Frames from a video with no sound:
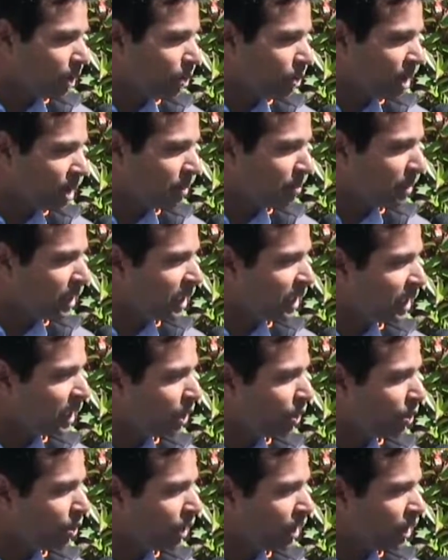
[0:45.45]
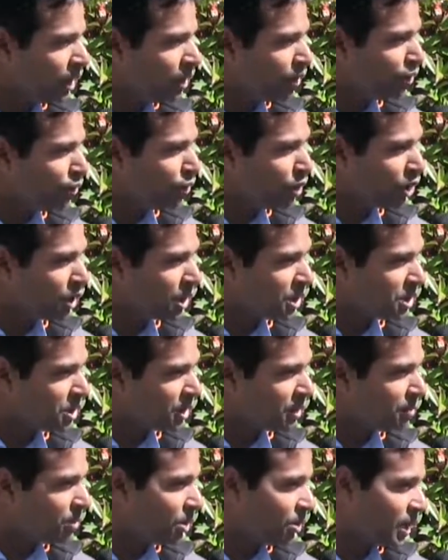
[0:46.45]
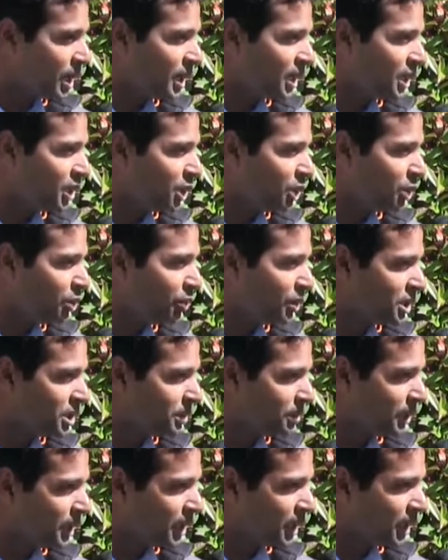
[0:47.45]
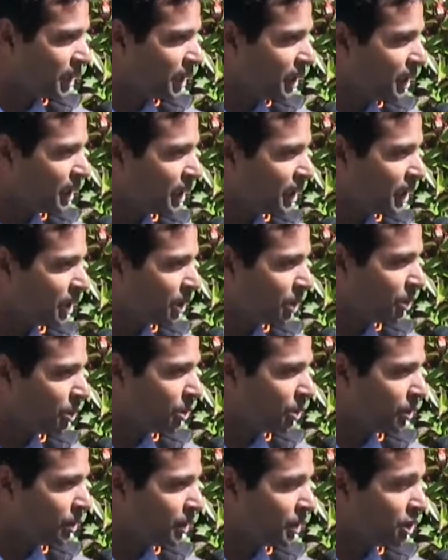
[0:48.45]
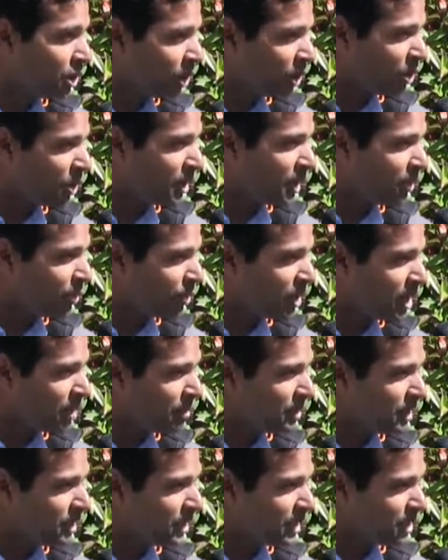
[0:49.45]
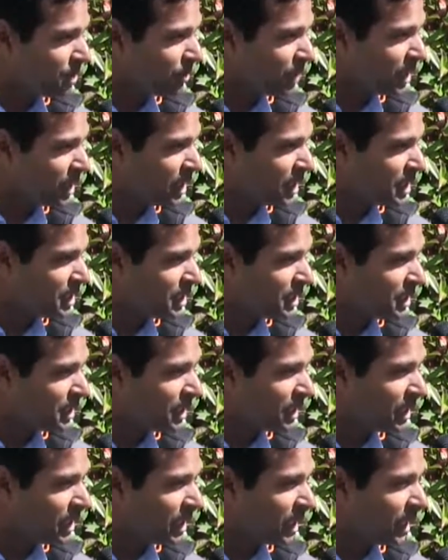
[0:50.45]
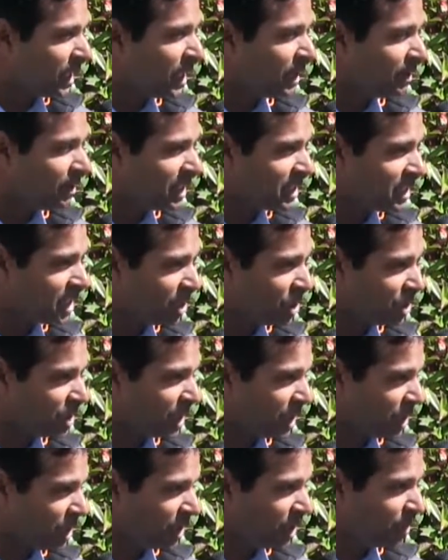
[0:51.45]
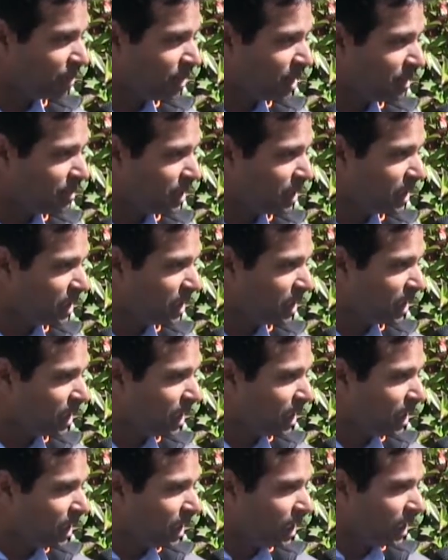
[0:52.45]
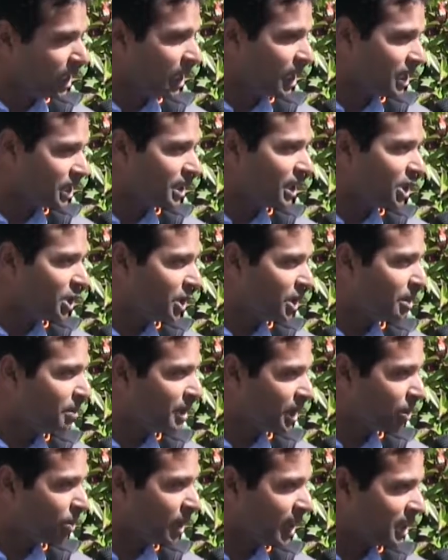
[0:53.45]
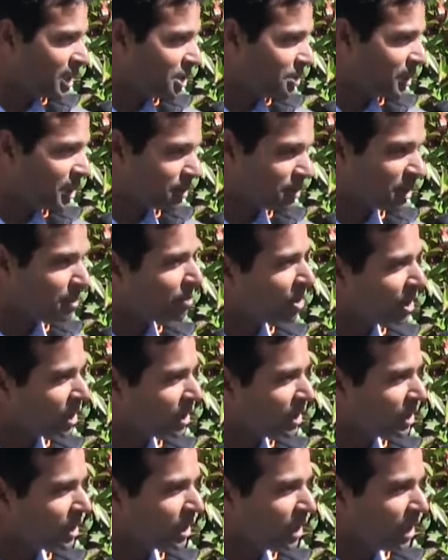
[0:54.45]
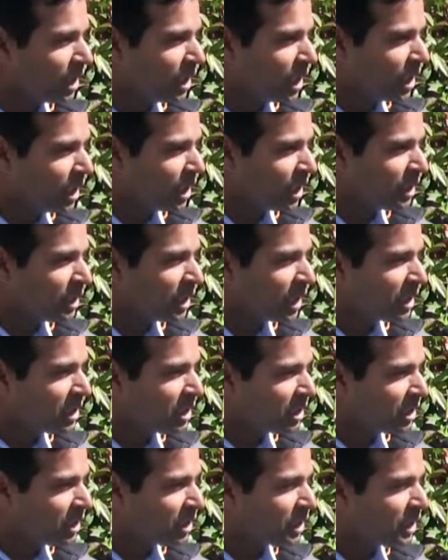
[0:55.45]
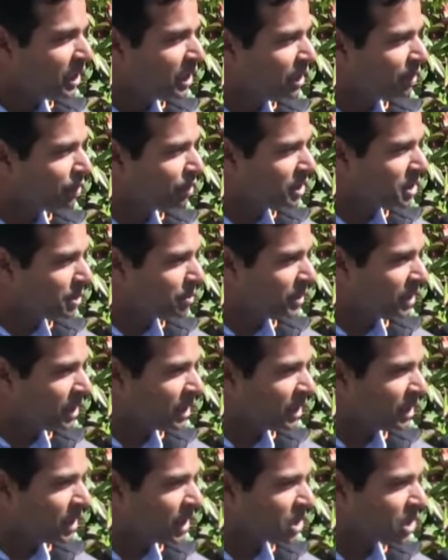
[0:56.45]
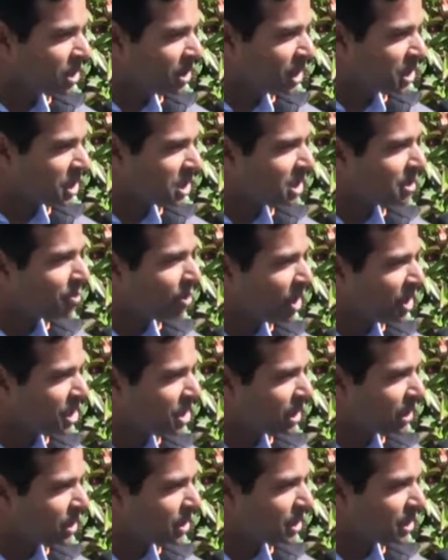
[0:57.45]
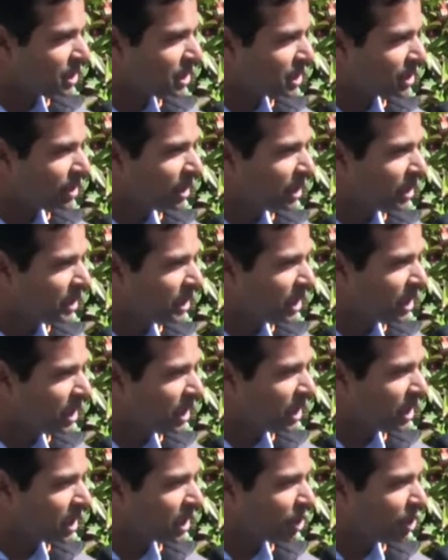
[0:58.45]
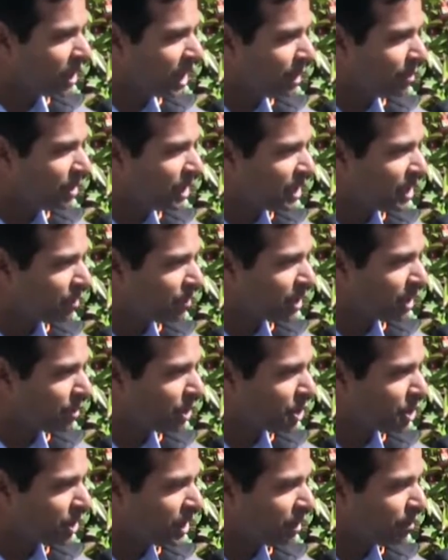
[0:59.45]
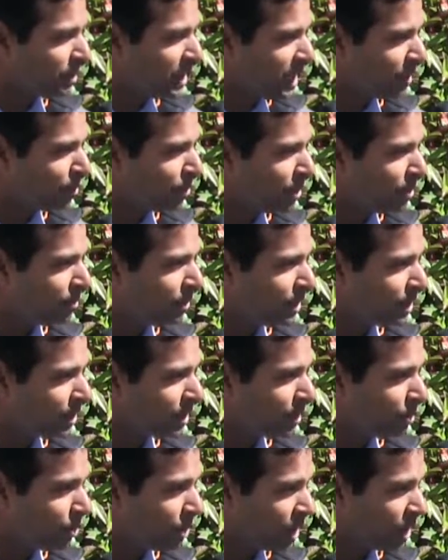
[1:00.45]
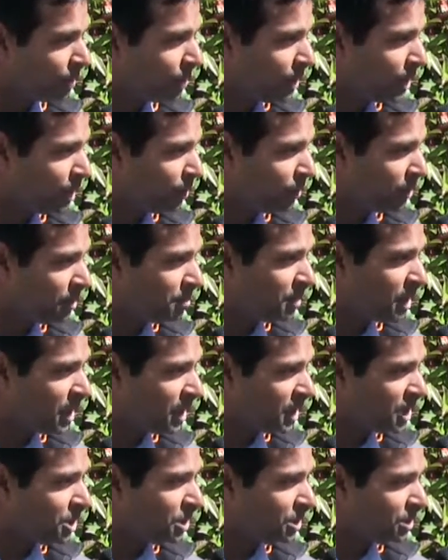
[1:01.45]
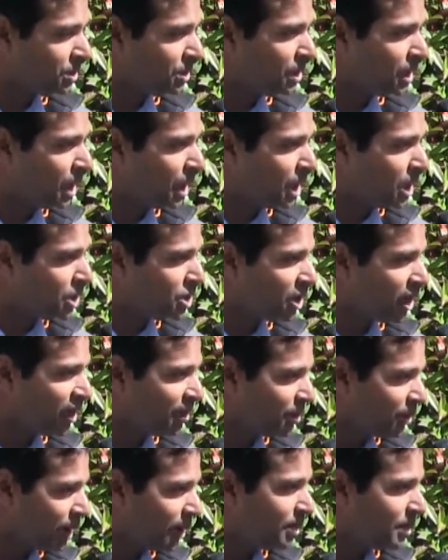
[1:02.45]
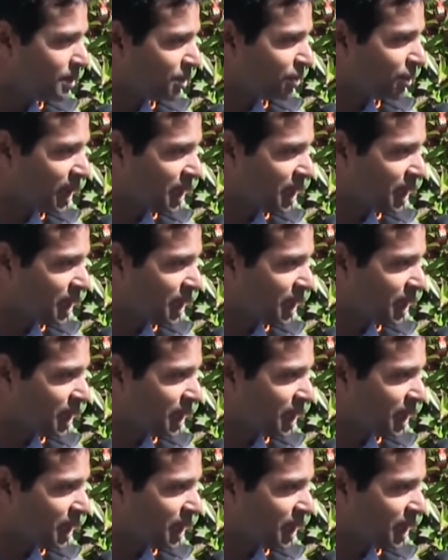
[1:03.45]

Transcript: One being we focus on providing you visibility into your own environment as well as the areas outside your environment. And I'll tell you in a bit why this becomes important. And the other key difference being it's not just a point solution, it's really a, a collaborative troubleshooting platform where you can work with different parties to solve problems